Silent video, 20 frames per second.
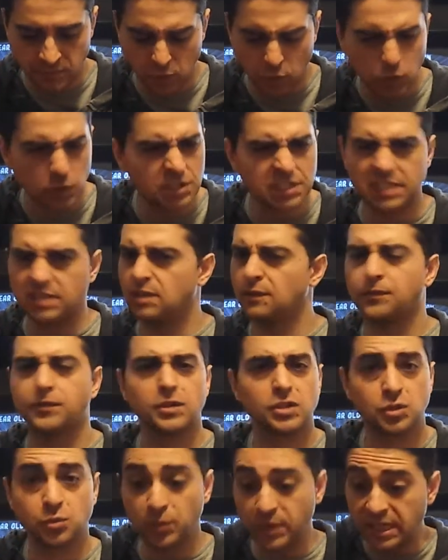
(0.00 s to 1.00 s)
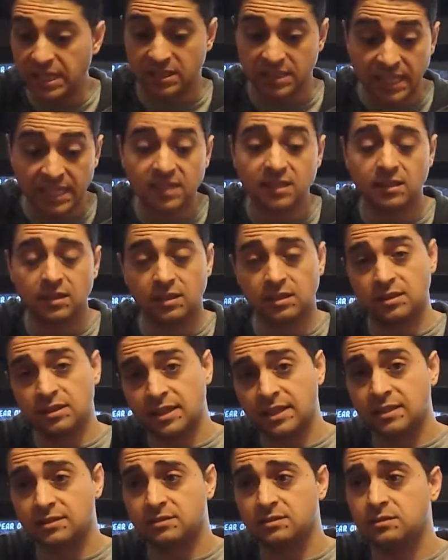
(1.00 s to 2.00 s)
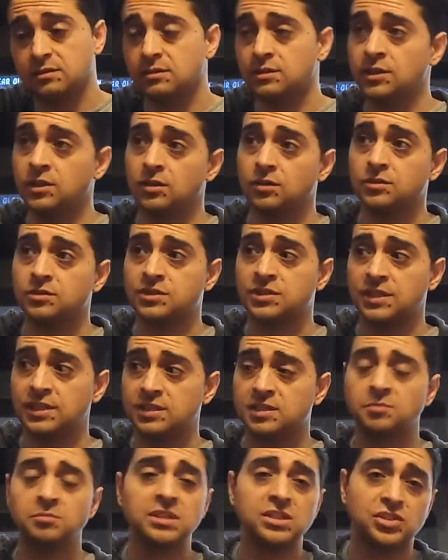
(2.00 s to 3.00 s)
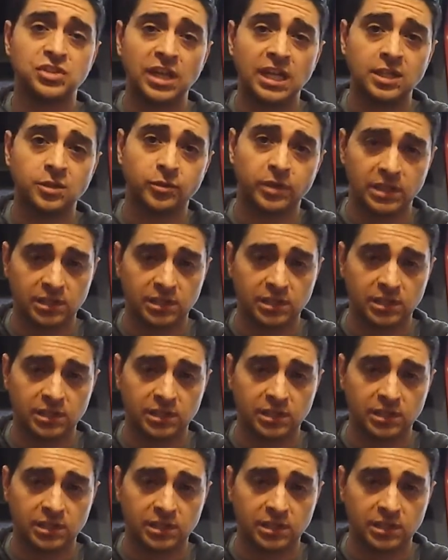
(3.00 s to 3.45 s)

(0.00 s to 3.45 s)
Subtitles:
Early, the first week, it's mid-January, a